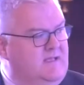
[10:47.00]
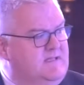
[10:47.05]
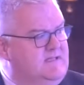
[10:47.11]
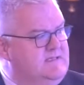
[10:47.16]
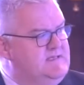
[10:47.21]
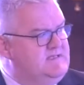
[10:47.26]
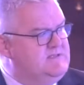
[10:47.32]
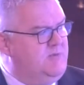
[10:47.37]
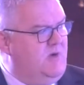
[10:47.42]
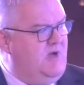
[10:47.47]

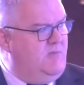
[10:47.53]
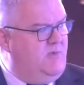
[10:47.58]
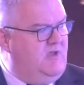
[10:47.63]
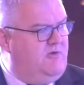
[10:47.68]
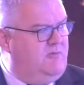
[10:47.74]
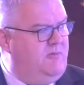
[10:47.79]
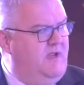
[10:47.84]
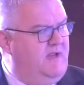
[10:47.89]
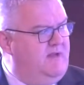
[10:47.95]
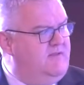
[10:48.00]
This is why we
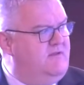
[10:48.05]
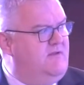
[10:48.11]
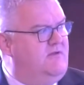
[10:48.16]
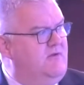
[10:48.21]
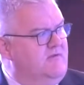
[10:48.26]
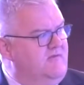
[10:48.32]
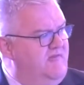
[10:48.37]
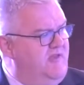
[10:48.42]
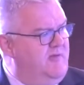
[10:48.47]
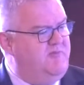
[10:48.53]
created the
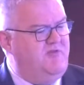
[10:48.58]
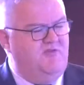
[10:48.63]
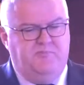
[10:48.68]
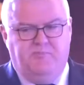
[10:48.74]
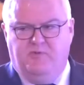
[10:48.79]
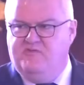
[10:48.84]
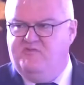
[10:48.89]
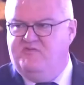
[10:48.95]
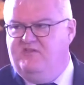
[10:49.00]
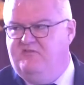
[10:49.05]
concept
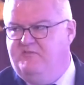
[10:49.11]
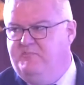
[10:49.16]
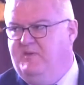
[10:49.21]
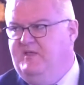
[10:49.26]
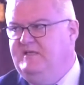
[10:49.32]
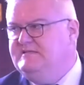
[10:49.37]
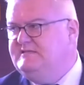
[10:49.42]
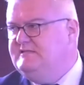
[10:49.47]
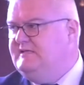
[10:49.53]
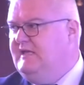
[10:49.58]
of positive
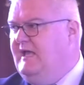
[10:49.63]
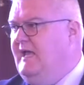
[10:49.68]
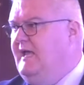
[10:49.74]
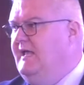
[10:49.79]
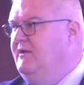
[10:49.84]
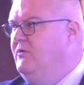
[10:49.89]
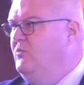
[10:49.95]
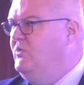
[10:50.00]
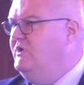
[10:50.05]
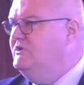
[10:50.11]
peace,
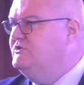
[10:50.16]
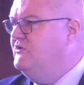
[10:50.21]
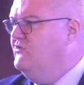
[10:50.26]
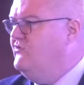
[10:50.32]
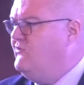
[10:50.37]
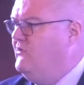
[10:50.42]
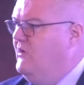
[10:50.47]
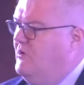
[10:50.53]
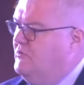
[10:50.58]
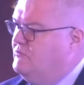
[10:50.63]
and we
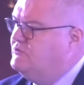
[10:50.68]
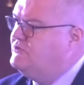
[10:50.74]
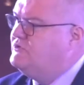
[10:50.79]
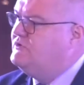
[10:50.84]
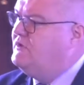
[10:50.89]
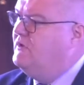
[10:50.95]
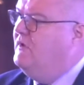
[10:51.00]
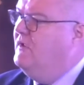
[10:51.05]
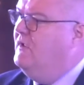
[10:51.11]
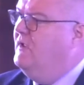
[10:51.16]
just launched